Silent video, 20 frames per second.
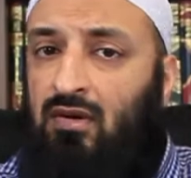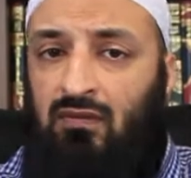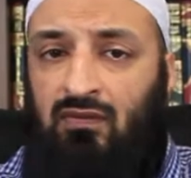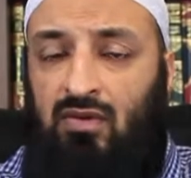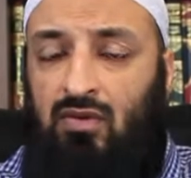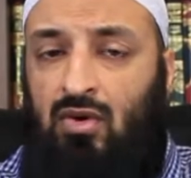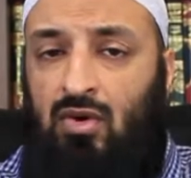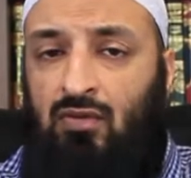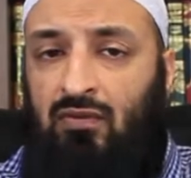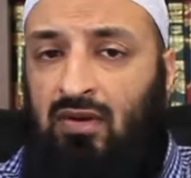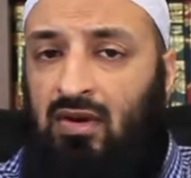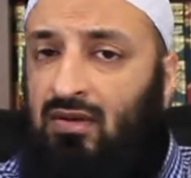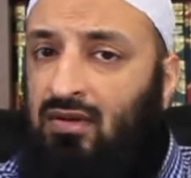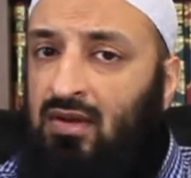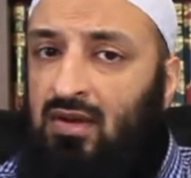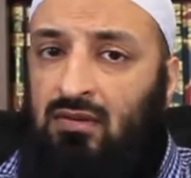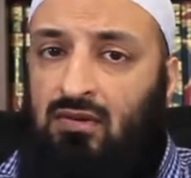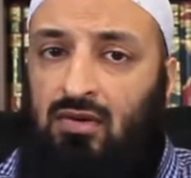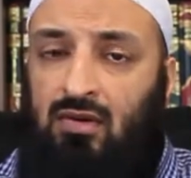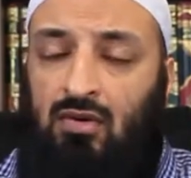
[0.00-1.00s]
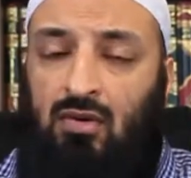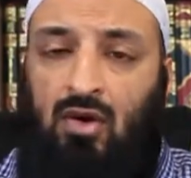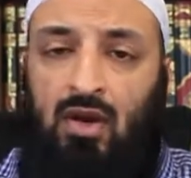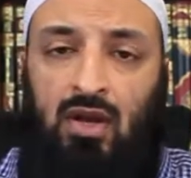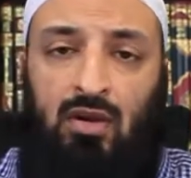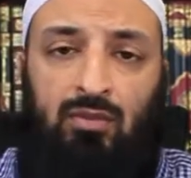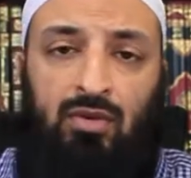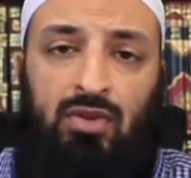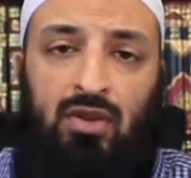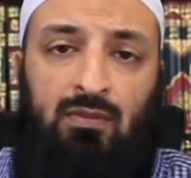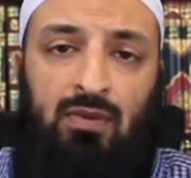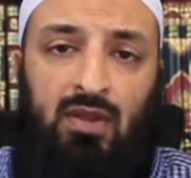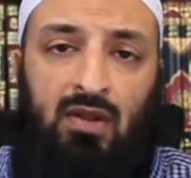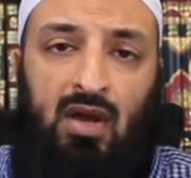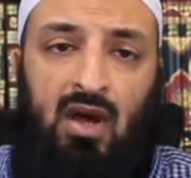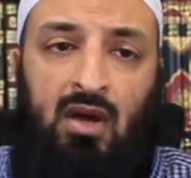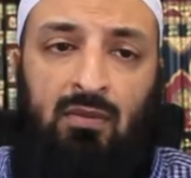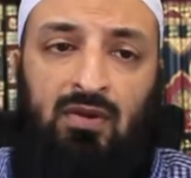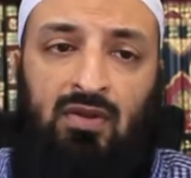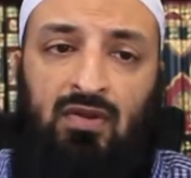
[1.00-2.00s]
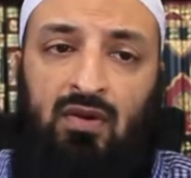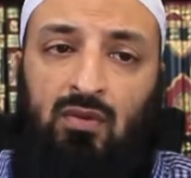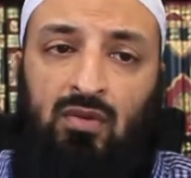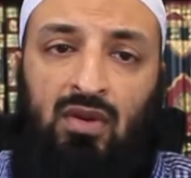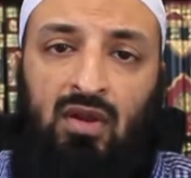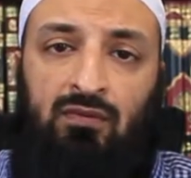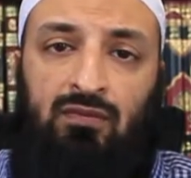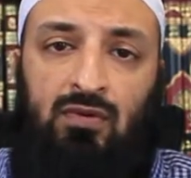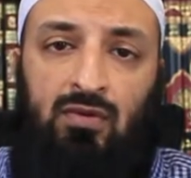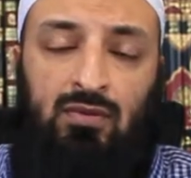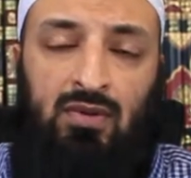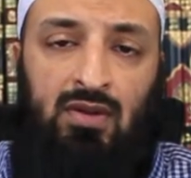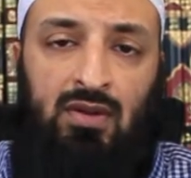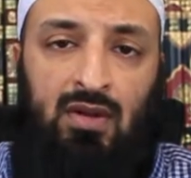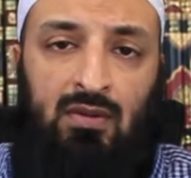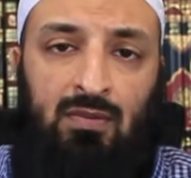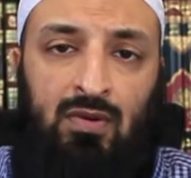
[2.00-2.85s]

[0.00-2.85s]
If you know of anything, you know, go ahead, put them in the comments. I would love to read them.